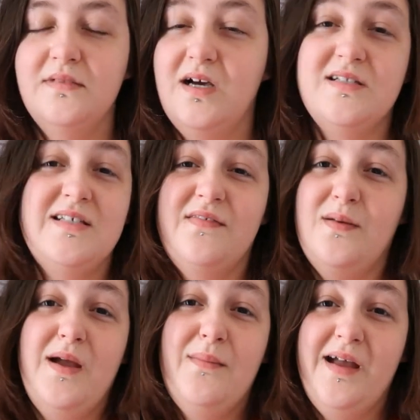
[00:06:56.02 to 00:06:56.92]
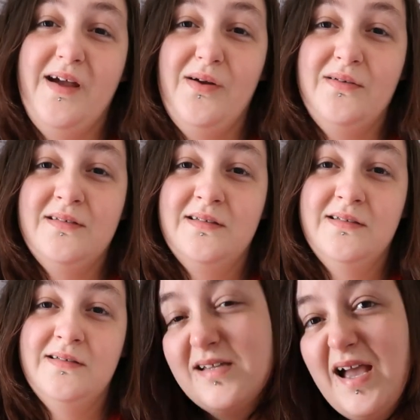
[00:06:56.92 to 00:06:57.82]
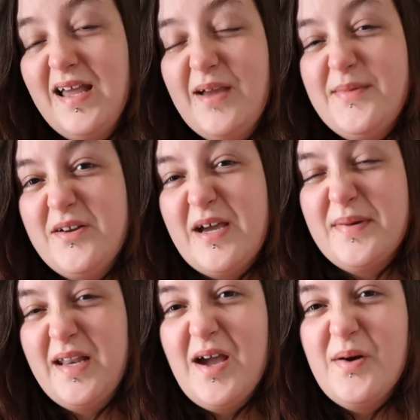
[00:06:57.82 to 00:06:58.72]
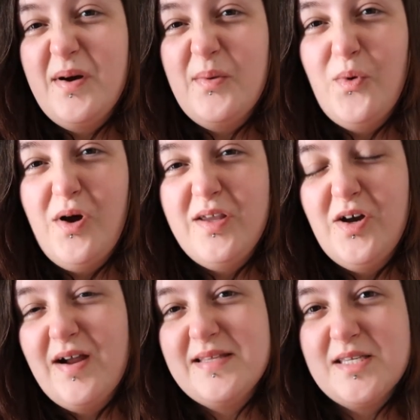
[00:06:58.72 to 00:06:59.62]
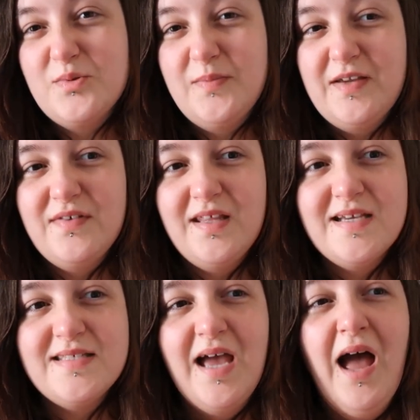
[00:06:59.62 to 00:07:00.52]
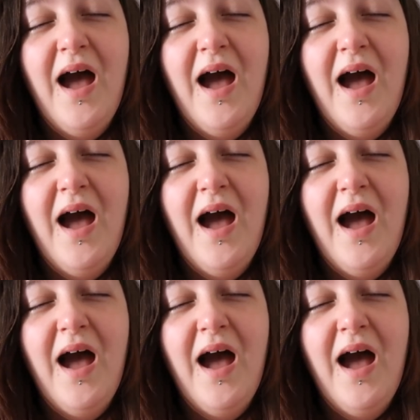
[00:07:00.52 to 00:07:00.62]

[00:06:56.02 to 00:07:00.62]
I'll just have to make my own. So yeah, let me know down below what your answers would be for this.